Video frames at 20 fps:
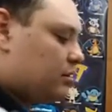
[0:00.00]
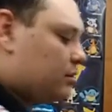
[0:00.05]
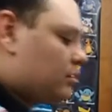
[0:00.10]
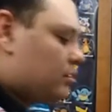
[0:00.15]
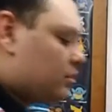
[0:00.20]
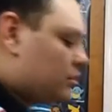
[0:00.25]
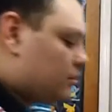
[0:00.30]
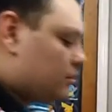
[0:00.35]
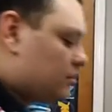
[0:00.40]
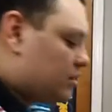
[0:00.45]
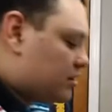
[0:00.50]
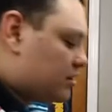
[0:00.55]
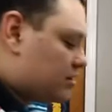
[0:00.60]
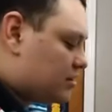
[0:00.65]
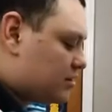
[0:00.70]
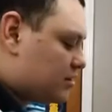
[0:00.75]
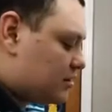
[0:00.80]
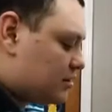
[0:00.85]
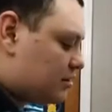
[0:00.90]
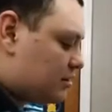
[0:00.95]
I'm gonna
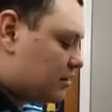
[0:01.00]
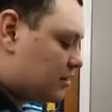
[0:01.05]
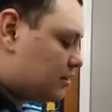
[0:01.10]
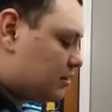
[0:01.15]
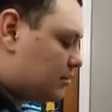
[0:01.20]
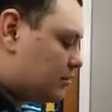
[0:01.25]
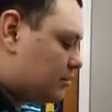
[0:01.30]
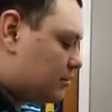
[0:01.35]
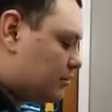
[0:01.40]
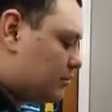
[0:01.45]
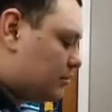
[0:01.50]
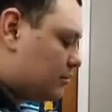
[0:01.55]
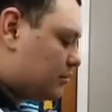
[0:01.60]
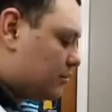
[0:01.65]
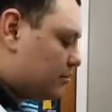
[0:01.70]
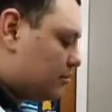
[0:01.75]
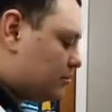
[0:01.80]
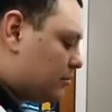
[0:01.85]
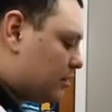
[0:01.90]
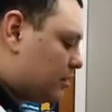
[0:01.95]
stick
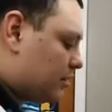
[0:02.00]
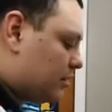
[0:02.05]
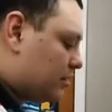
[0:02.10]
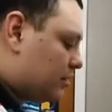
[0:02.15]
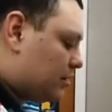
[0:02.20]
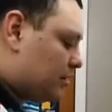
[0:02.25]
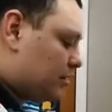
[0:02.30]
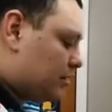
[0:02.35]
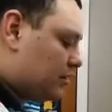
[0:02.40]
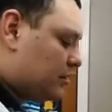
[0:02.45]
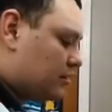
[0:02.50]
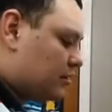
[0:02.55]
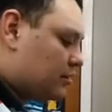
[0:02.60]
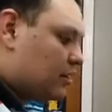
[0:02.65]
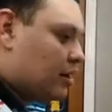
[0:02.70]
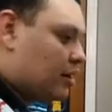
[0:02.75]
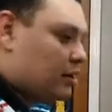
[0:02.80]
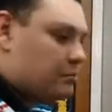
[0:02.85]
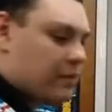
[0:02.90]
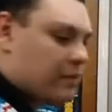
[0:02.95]
my
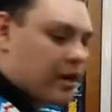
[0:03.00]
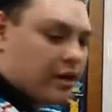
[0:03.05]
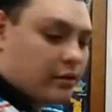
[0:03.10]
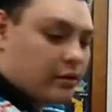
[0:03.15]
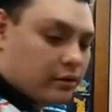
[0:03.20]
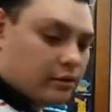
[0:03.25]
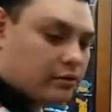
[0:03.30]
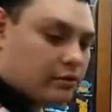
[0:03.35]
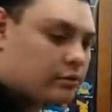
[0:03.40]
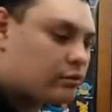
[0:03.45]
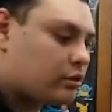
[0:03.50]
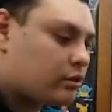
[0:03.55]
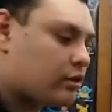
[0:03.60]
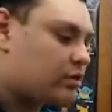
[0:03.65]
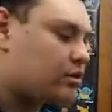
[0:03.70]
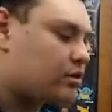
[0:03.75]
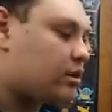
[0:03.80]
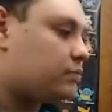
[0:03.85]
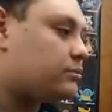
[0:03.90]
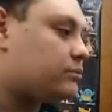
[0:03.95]
knot pattern on
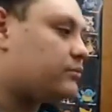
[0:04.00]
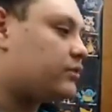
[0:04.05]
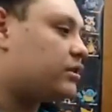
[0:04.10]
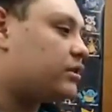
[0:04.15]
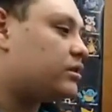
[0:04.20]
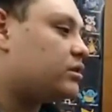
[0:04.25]
top of it